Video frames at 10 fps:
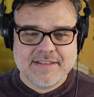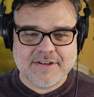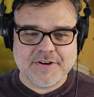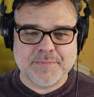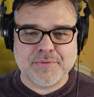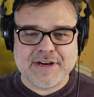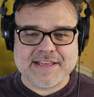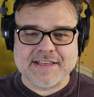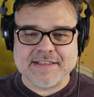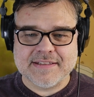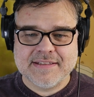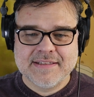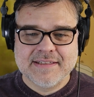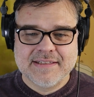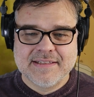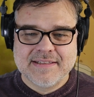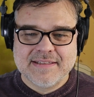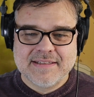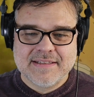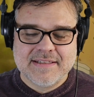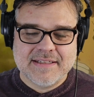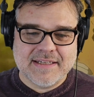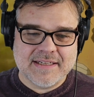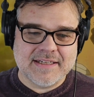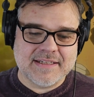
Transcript: Heartbreaking. Of